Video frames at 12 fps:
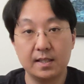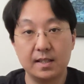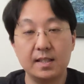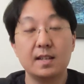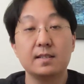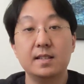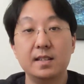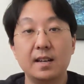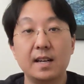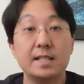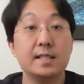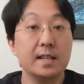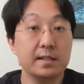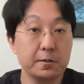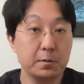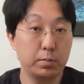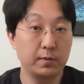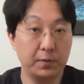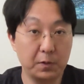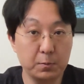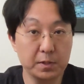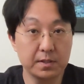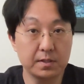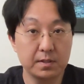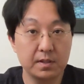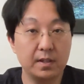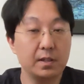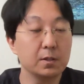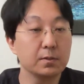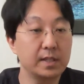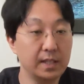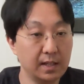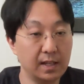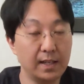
it has near identical performance to the old Ti